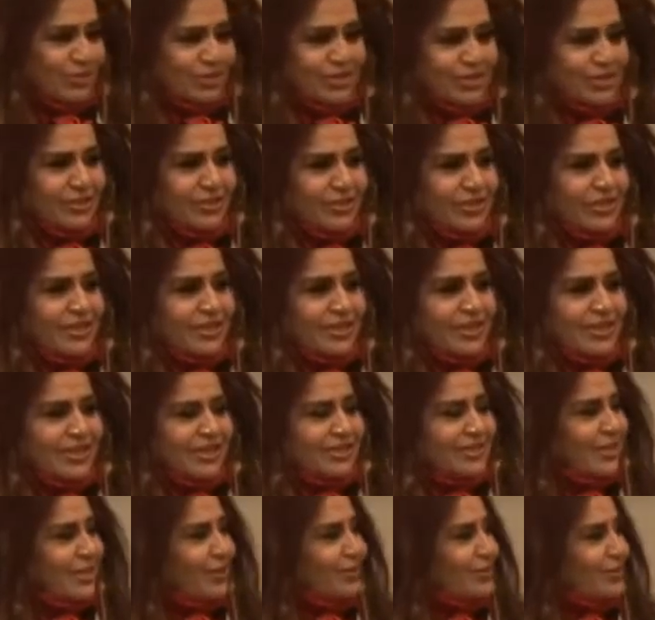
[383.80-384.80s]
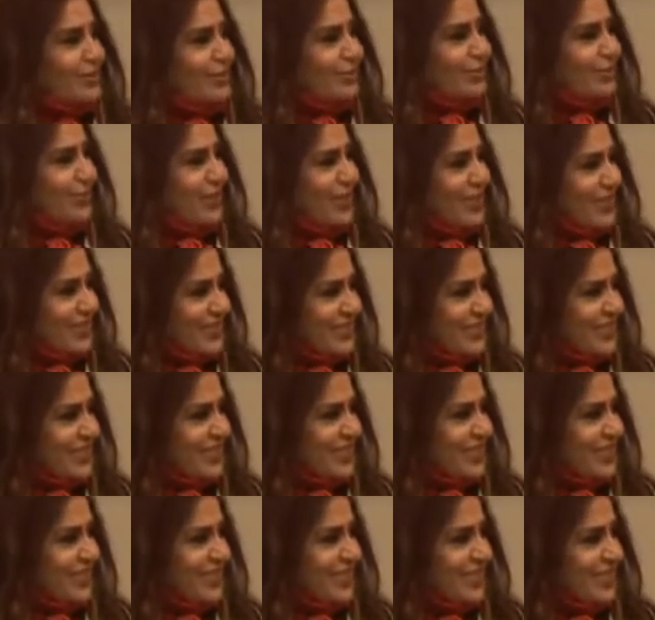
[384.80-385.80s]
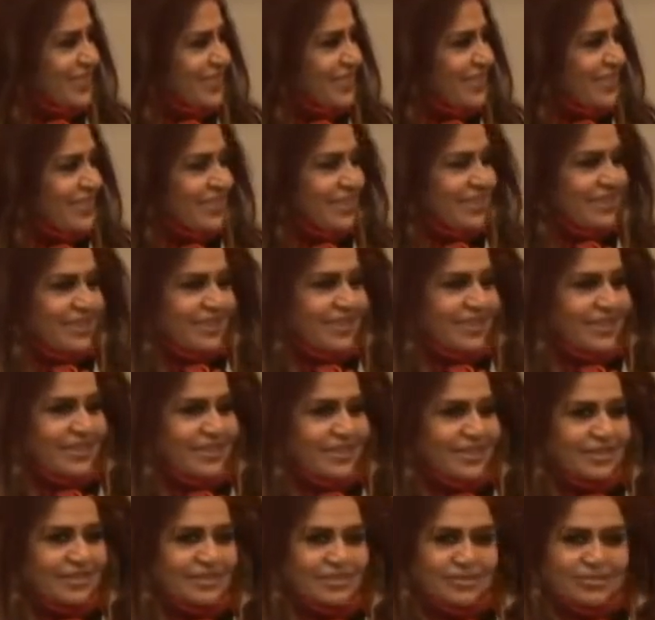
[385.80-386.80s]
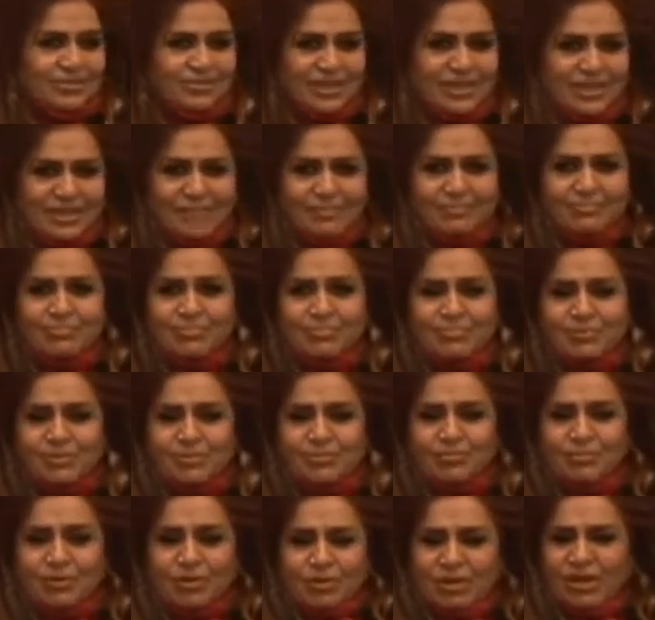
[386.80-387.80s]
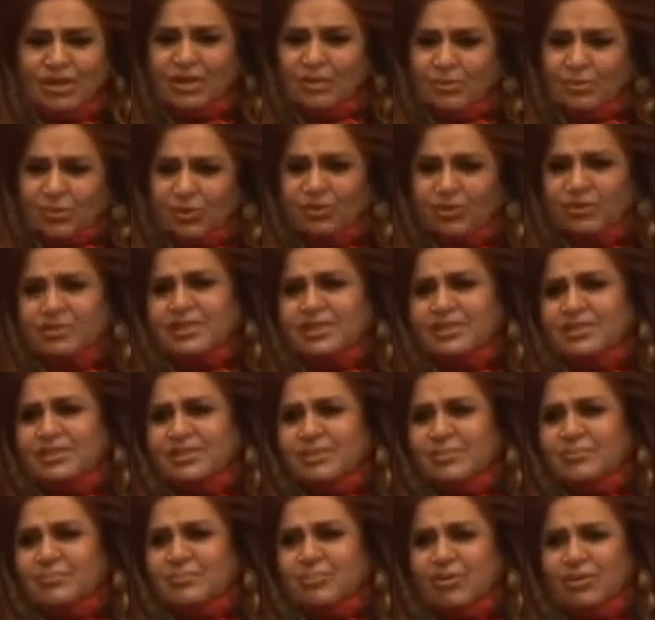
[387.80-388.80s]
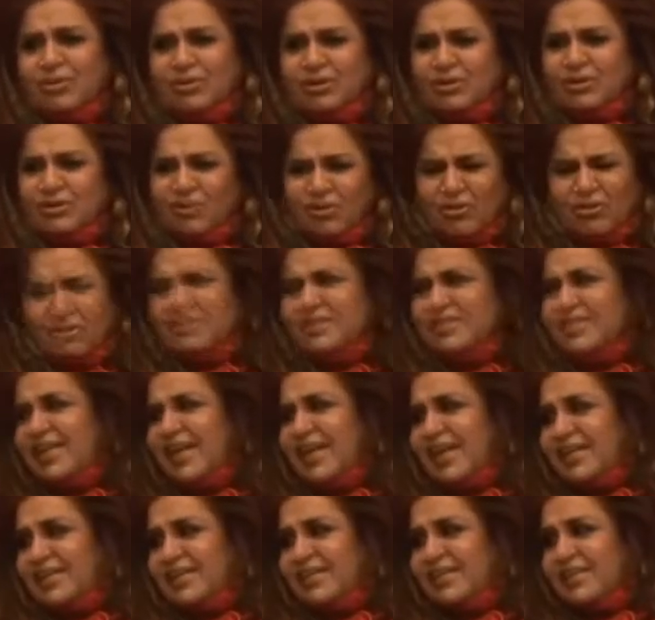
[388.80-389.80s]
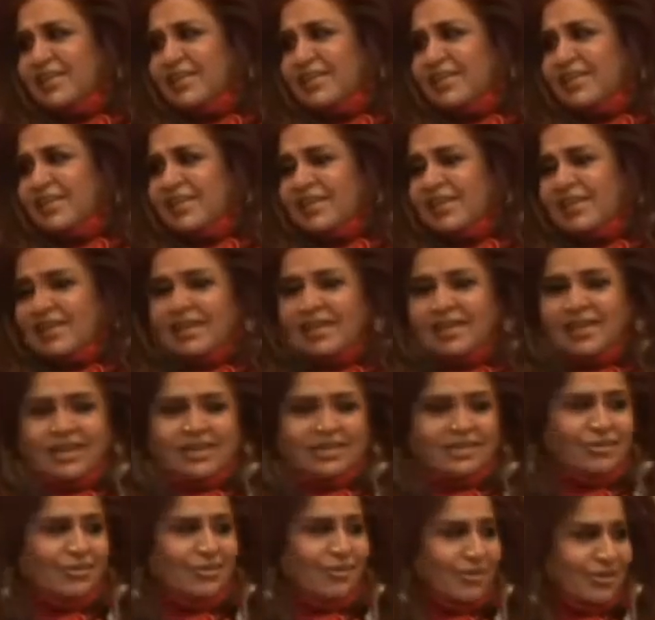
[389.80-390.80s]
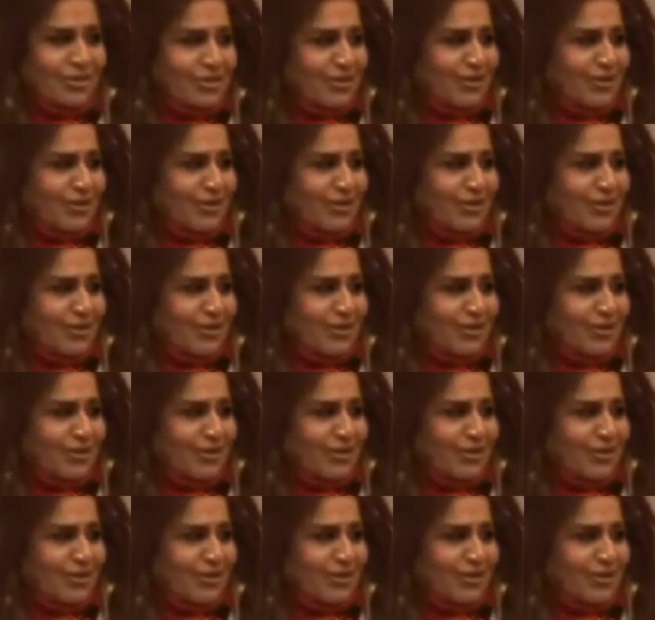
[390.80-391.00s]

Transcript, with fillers: think 8,000 US. So really the product quality is important, not the ad. I think all the